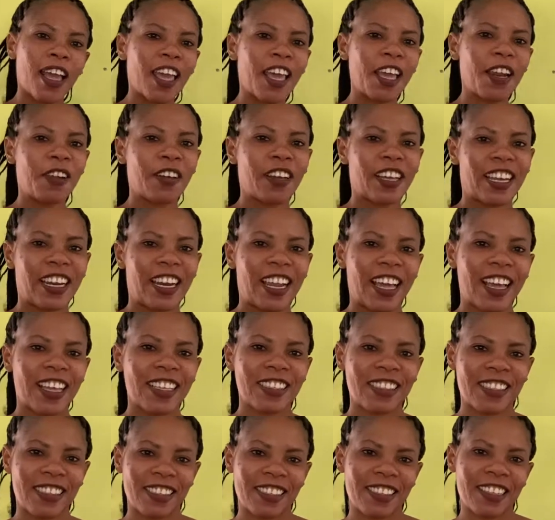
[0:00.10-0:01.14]
Hello
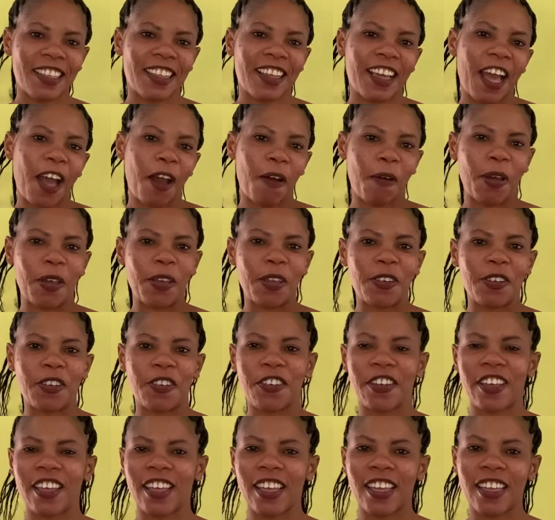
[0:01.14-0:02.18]
class, how are you
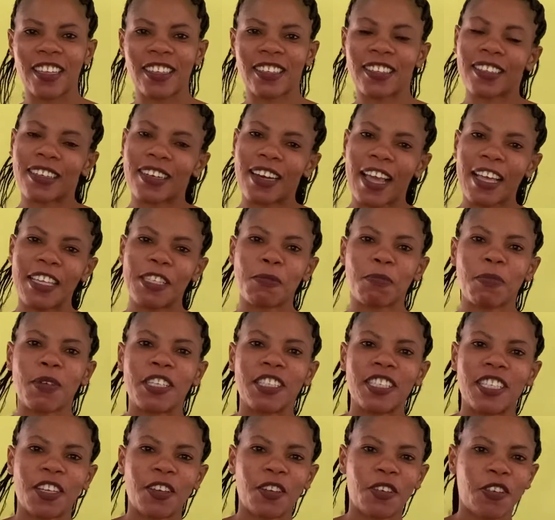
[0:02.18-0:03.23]
doing? Nice
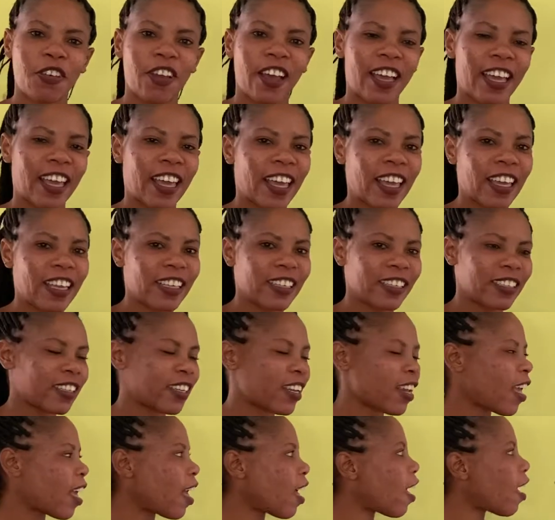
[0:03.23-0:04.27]
meeting you again.
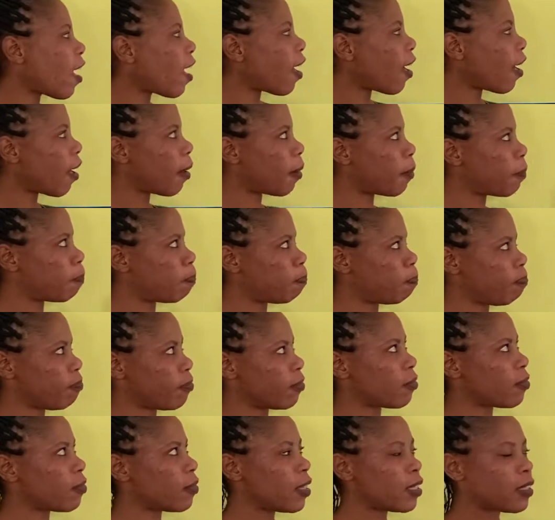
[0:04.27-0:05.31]

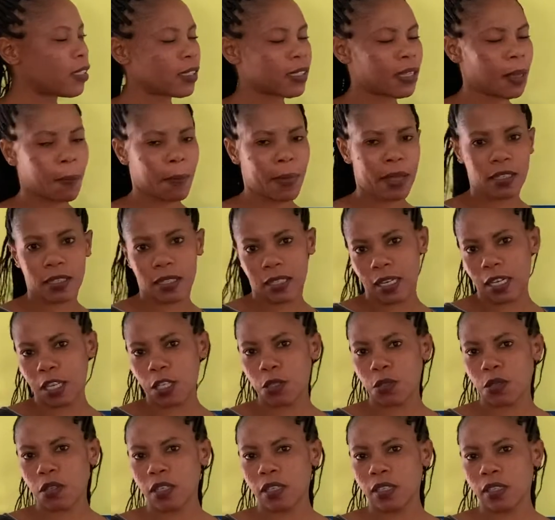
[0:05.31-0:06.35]
This is a math
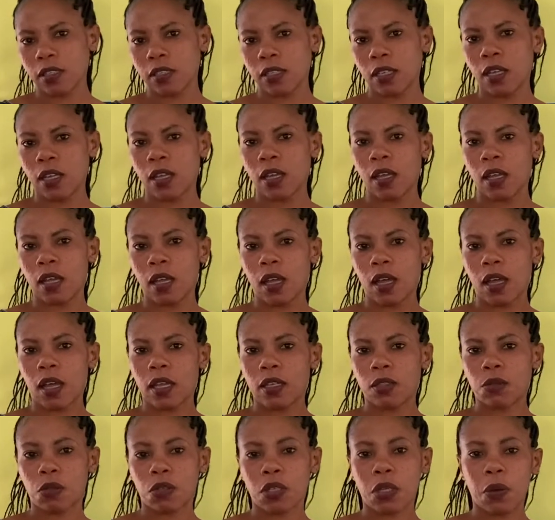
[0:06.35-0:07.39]
lesson, and
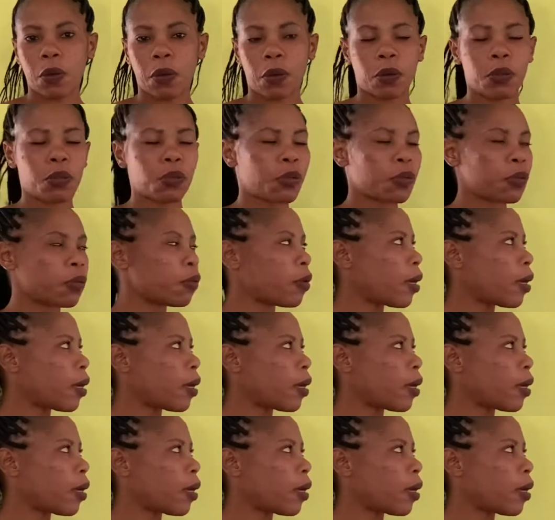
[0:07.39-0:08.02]
today we're going to look